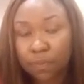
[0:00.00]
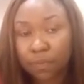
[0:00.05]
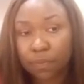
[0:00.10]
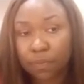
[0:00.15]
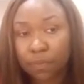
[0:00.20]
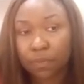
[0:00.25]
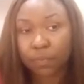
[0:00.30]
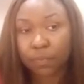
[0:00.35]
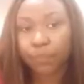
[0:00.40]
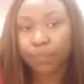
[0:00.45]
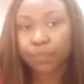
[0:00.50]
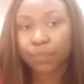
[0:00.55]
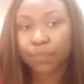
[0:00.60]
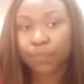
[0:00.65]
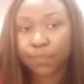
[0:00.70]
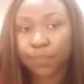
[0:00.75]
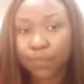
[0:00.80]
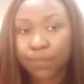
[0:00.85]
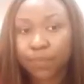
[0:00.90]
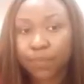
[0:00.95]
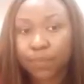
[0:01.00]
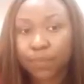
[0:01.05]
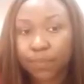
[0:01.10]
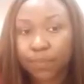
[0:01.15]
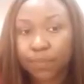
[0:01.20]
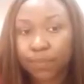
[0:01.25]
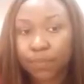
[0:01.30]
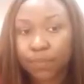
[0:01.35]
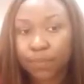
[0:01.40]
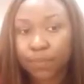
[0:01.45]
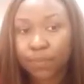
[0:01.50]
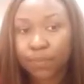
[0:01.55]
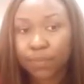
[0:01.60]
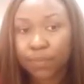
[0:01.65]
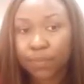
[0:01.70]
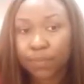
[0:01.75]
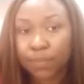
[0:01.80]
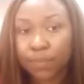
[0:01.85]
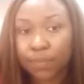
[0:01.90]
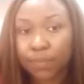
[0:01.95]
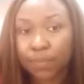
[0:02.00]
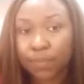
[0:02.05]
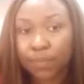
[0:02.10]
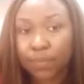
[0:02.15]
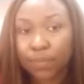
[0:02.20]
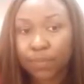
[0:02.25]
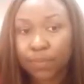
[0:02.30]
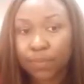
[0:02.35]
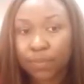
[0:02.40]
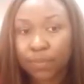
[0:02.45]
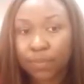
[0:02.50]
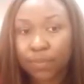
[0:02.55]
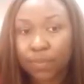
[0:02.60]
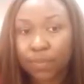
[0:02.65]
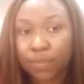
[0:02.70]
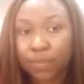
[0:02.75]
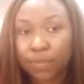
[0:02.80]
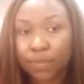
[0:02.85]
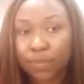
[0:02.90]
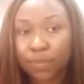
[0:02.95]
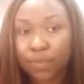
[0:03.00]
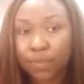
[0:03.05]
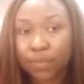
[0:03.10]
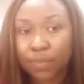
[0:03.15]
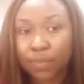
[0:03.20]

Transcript: The person shown says nothing.